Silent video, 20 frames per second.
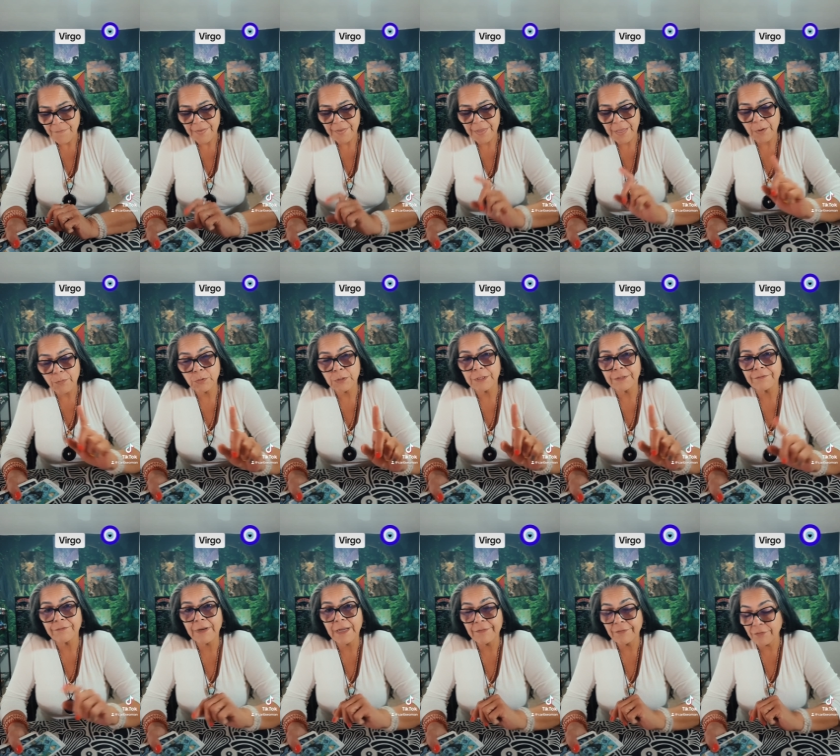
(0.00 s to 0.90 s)
That was the
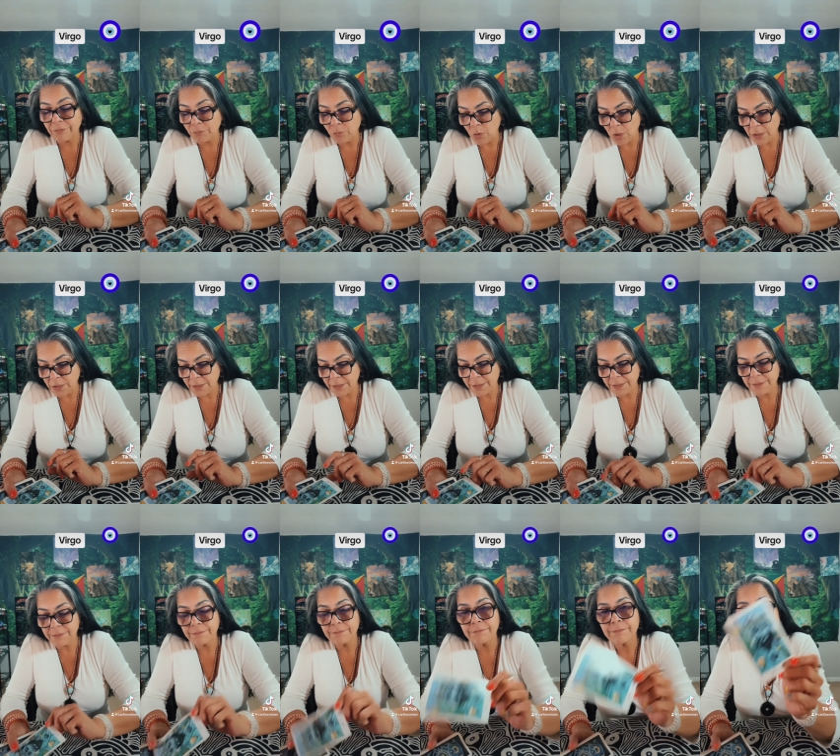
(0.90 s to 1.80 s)
Five of Wands.
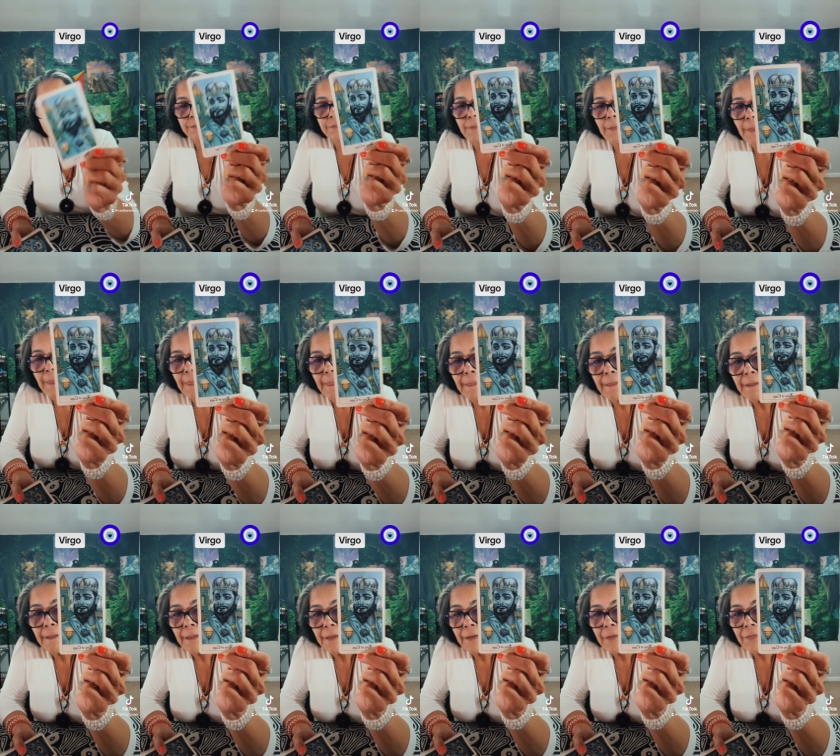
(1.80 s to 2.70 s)

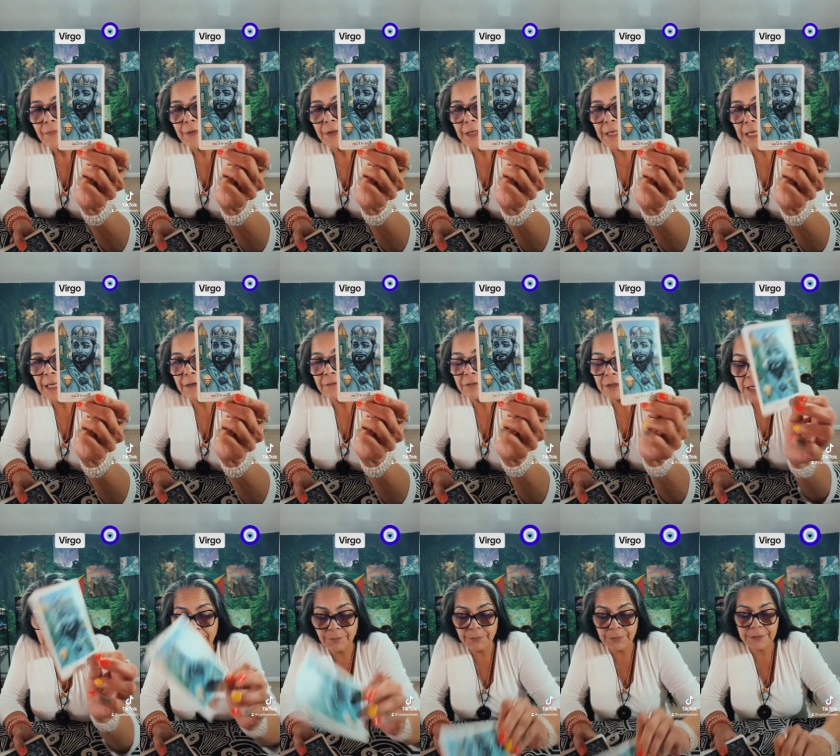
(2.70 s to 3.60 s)
The King of
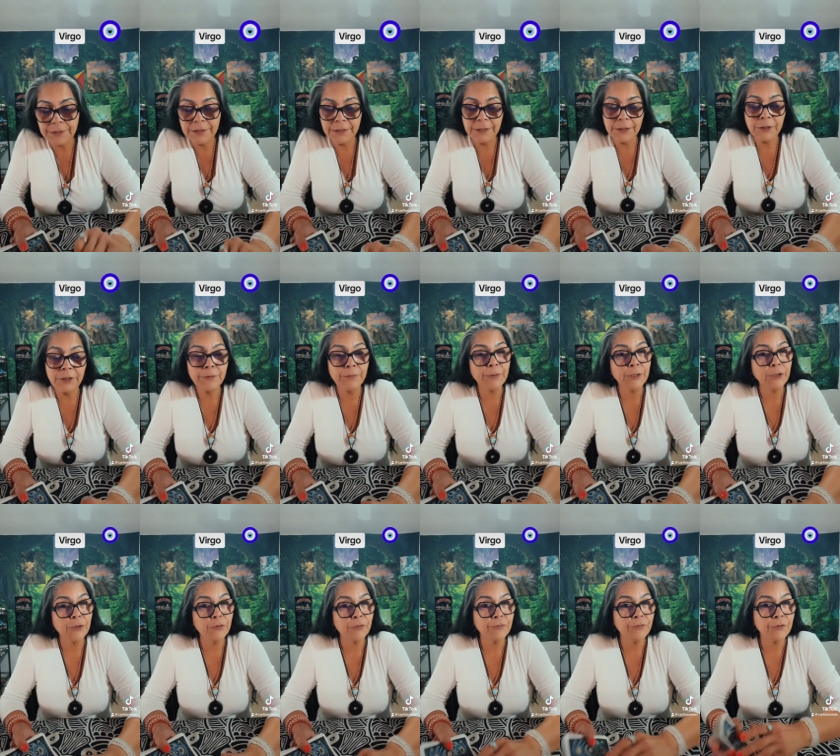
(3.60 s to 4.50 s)
Cups. It could be
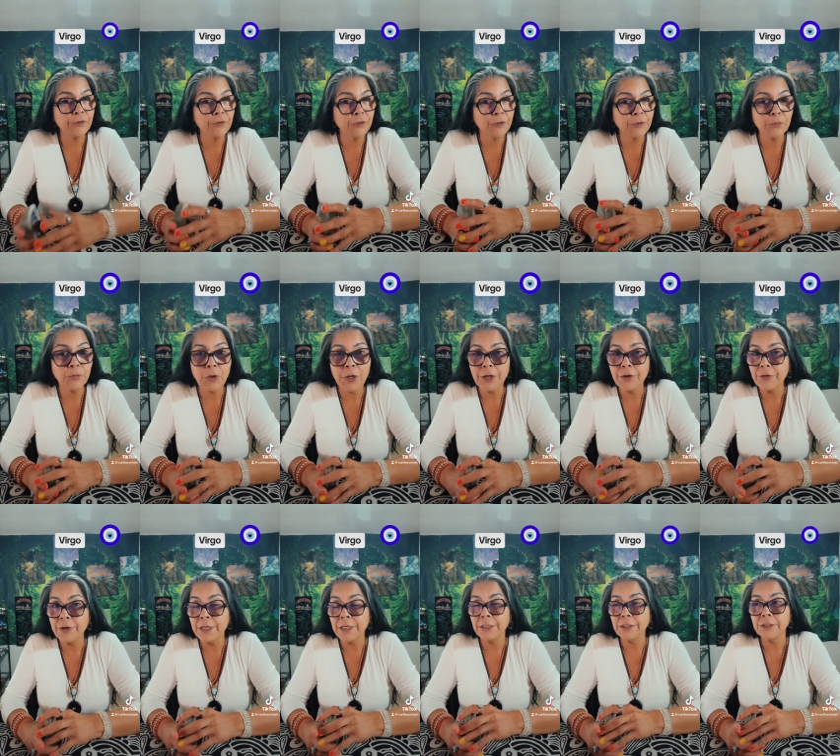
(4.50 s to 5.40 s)
over a water
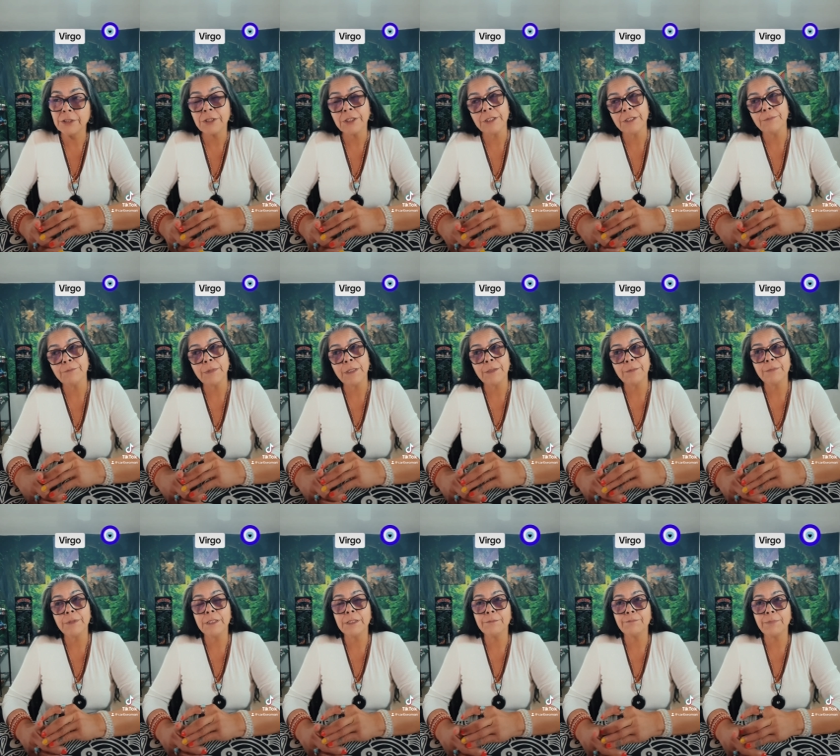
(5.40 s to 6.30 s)
energy.
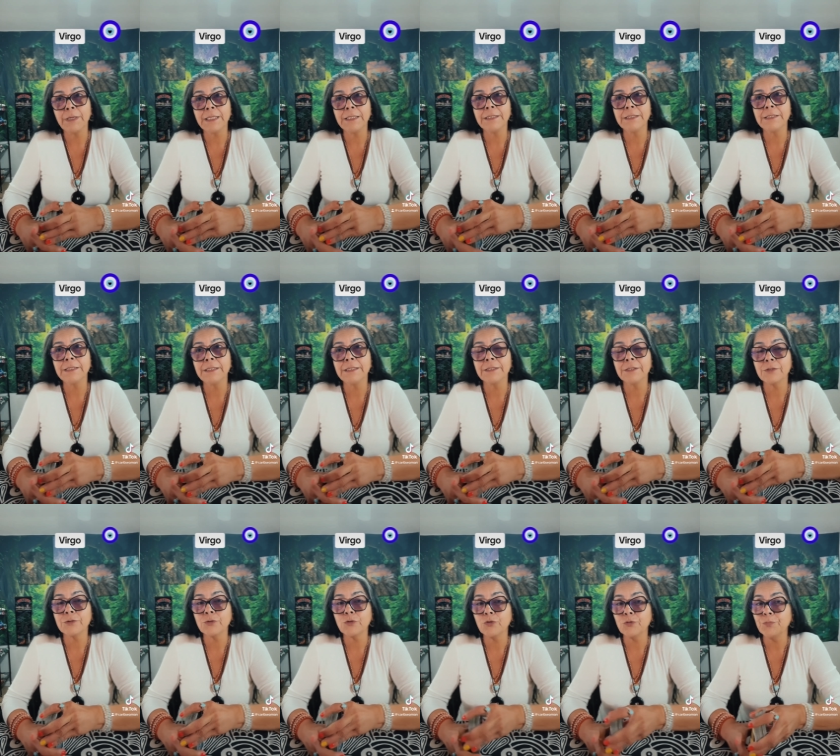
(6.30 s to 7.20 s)
Maybe a Pisces, a
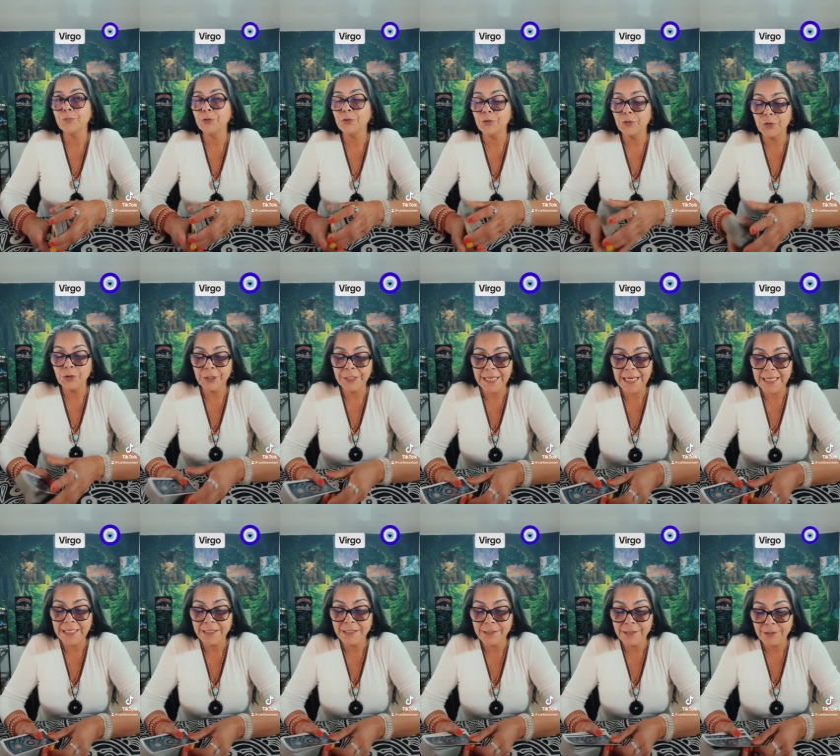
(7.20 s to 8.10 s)
Scorpio, or a
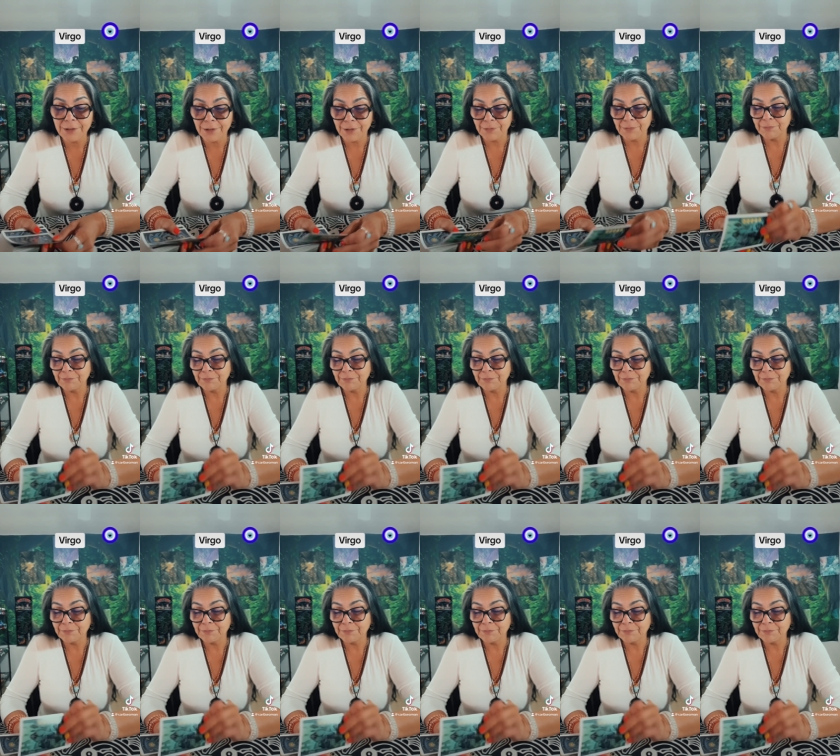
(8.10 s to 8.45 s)
Cancer.